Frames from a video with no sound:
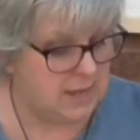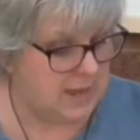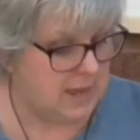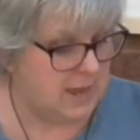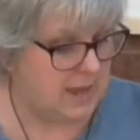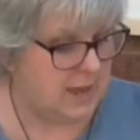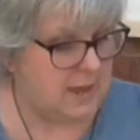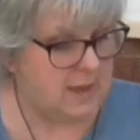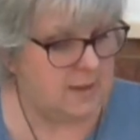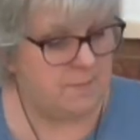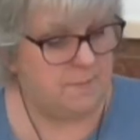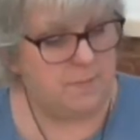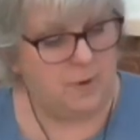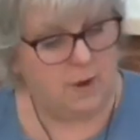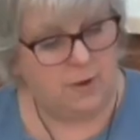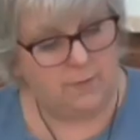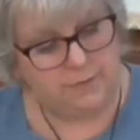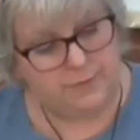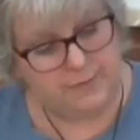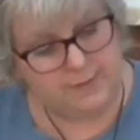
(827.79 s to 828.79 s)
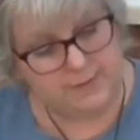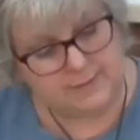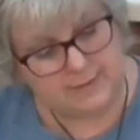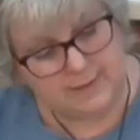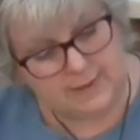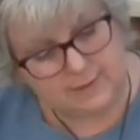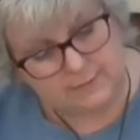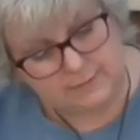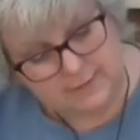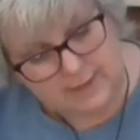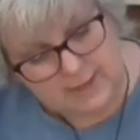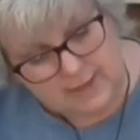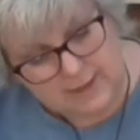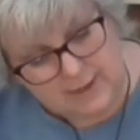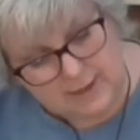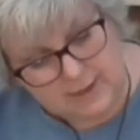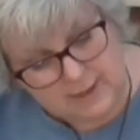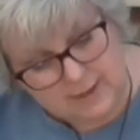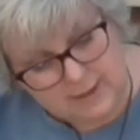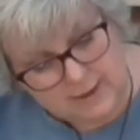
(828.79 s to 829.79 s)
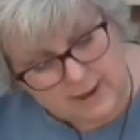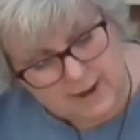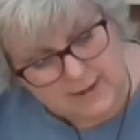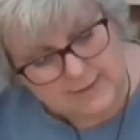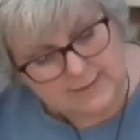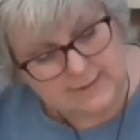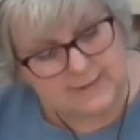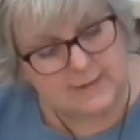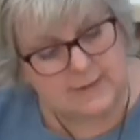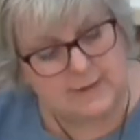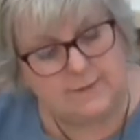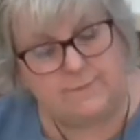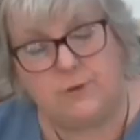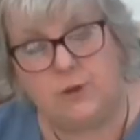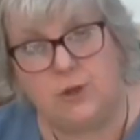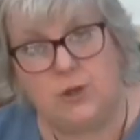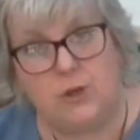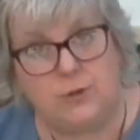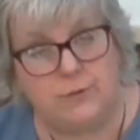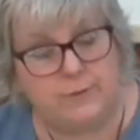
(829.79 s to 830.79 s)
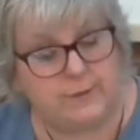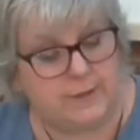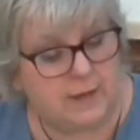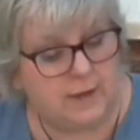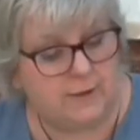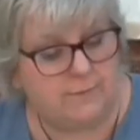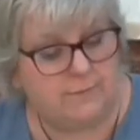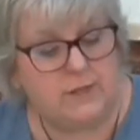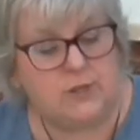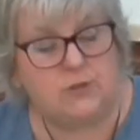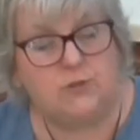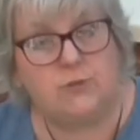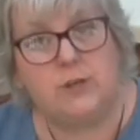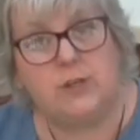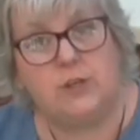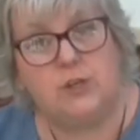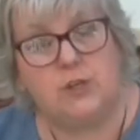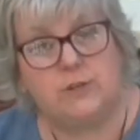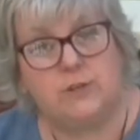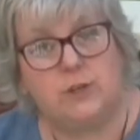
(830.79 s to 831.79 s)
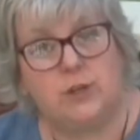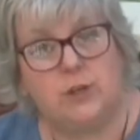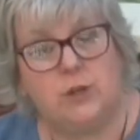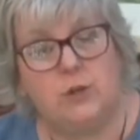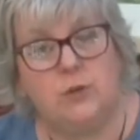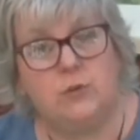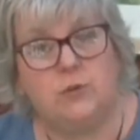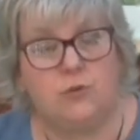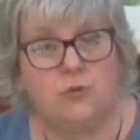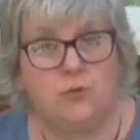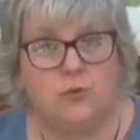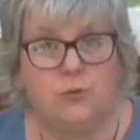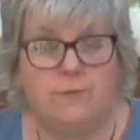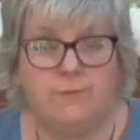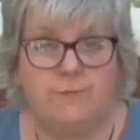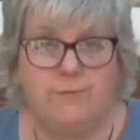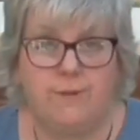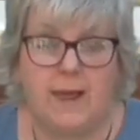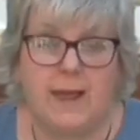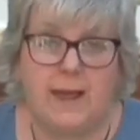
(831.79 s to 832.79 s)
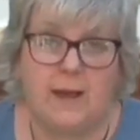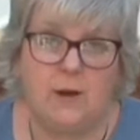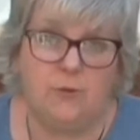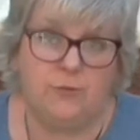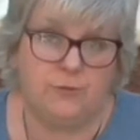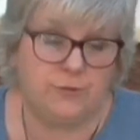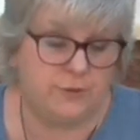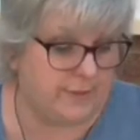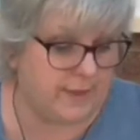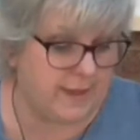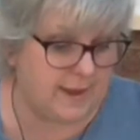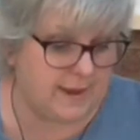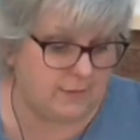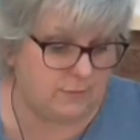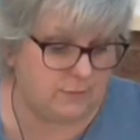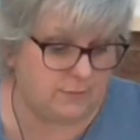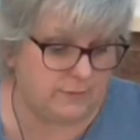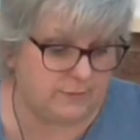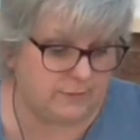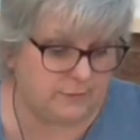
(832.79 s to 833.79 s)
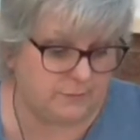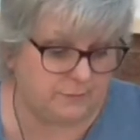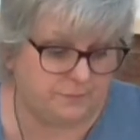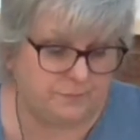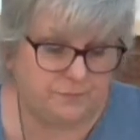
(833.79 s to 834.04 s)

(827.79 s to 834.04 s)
On this house here, I didn't even use it, I've literally just glued the door flat onto the house